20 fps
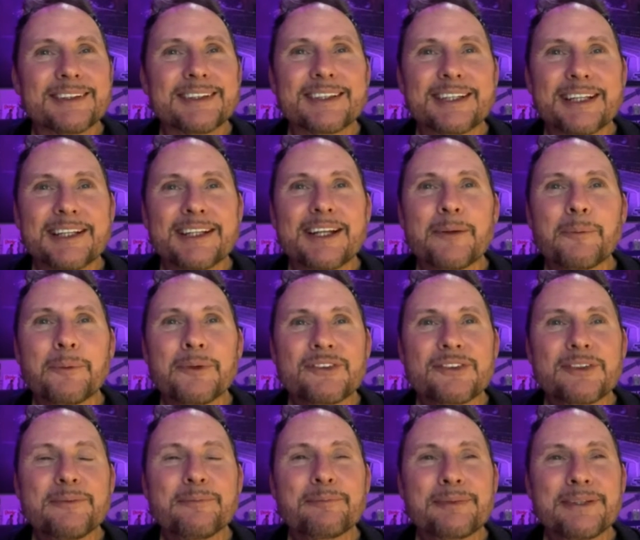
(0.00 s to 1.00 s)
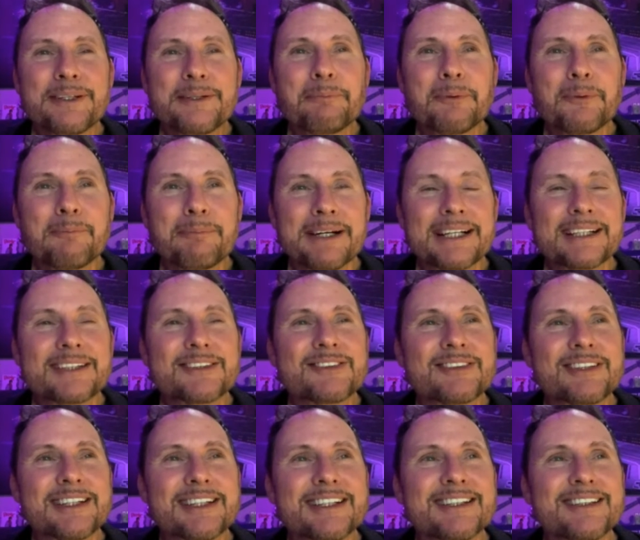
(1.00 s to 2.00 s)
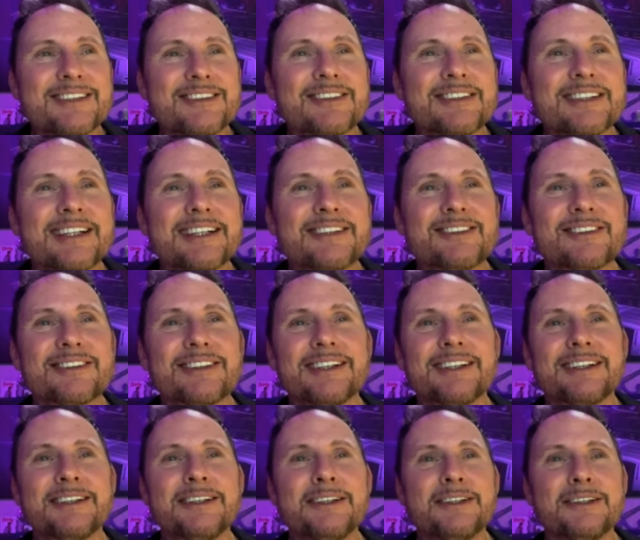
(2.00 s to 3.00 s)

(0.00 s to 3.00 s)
There were some people backstage that